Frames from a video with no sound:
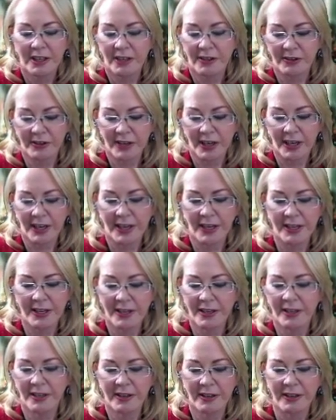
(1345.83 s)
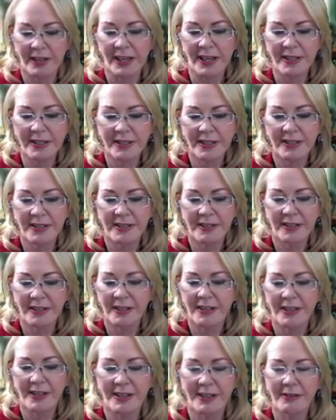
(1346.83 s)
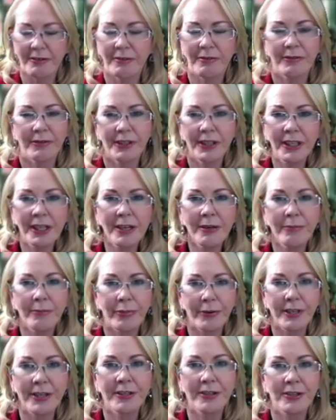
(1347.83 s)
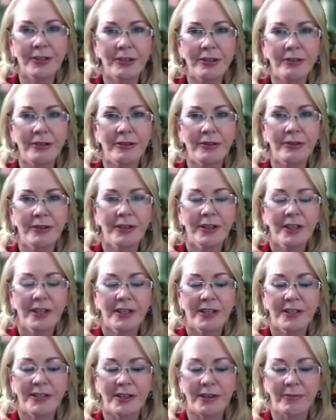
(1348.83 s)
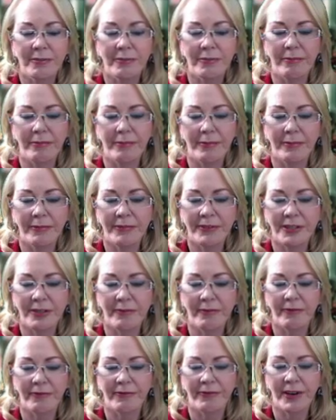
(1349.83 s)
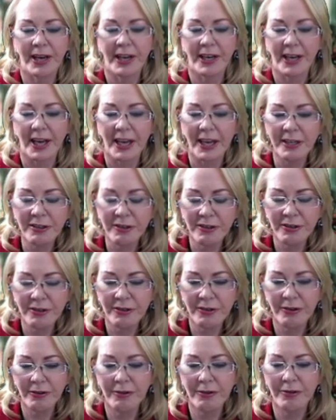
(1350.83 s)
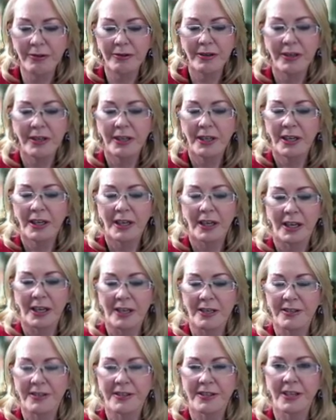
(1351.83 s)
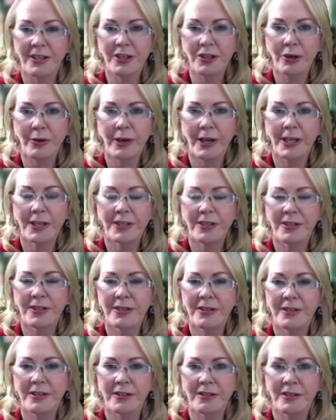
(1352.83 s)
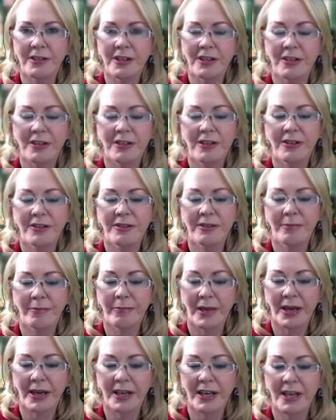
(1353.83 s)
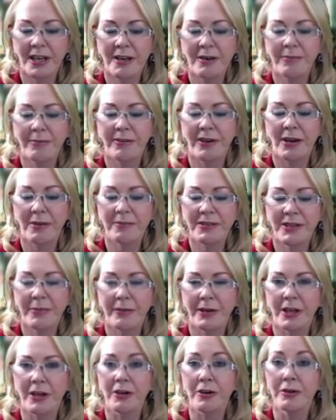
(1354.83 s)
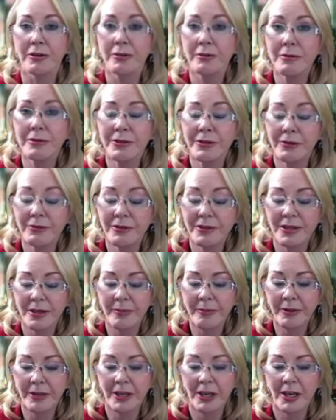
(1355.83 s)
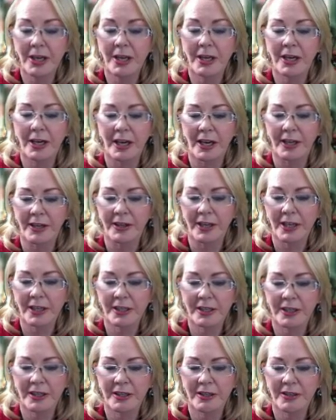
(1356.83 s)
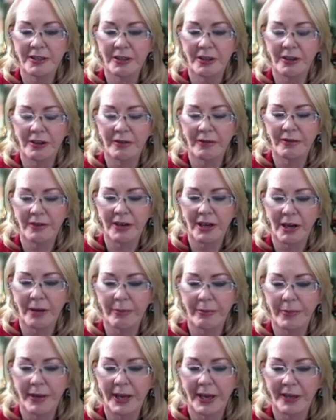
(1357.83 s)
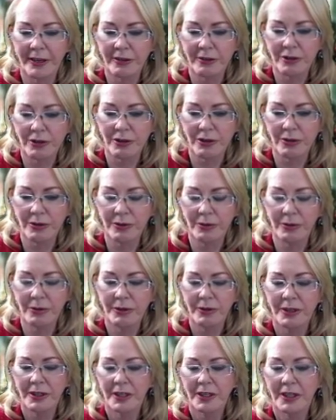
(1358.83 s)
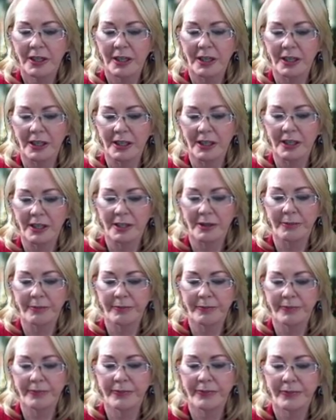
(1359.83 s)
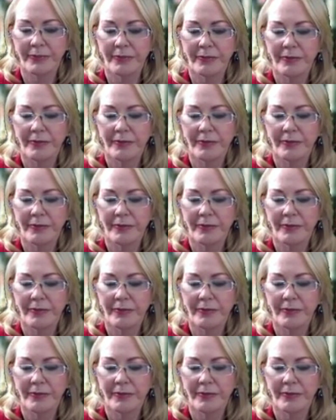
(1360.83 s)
okay, that's can really bring through some financial situations, decisions, money. Perhaps somebody owes you something, and that can sort of come back to. And